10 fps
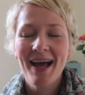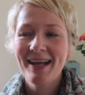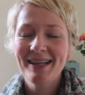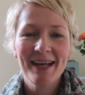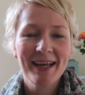
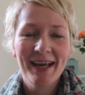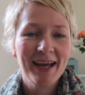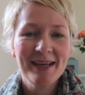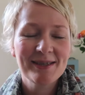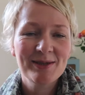and like
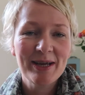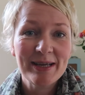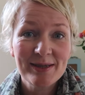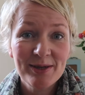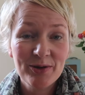it's
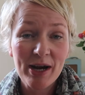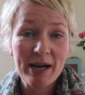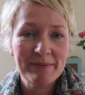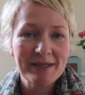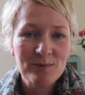it's the
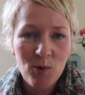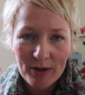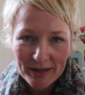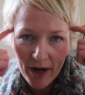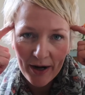dreams it's
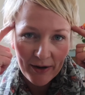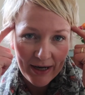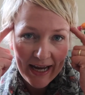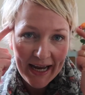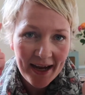what's going on
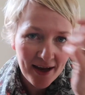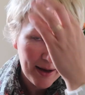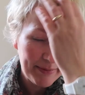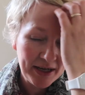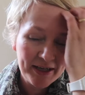in here
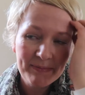i mean i